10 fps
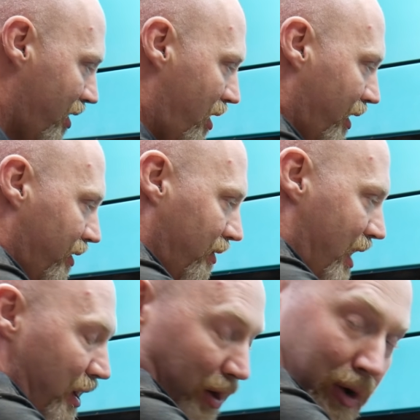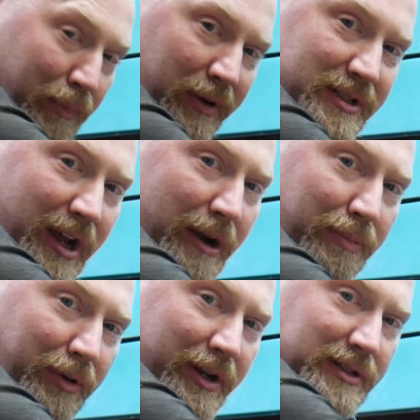on lining up our
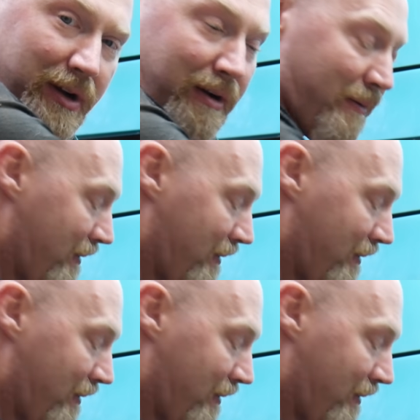side plates here.